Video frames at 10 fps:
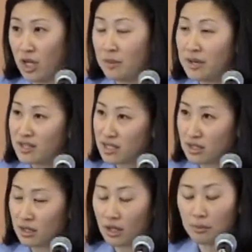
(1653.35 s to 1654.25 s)
Because
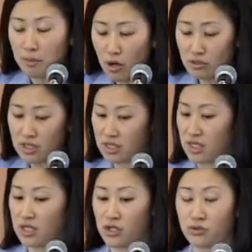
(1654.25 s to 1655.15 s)
in most
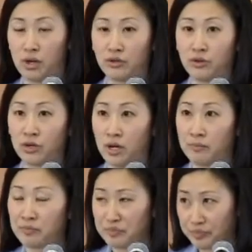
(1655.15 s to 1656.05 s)
cities throughout
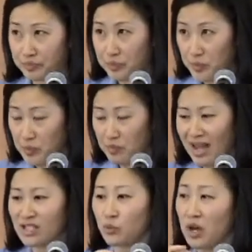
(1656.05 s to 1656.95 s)
Europe,
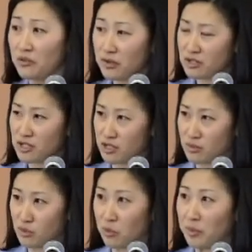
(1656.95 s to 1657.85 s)
as welfare
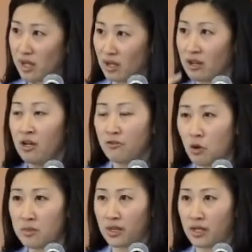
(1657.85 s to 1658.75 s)
systems were being
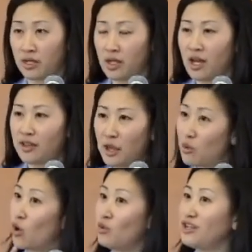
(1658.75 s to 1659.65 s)
formulated, they
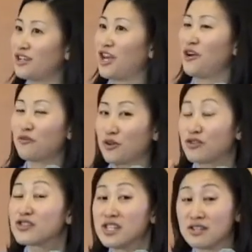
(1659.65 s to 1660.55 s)
were only to care for the
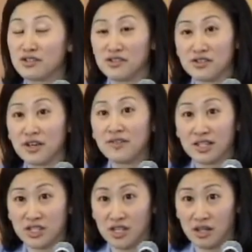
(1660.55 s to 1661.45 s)
citizens of
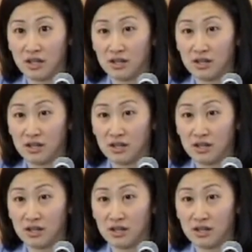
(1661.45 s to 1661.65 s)
that city.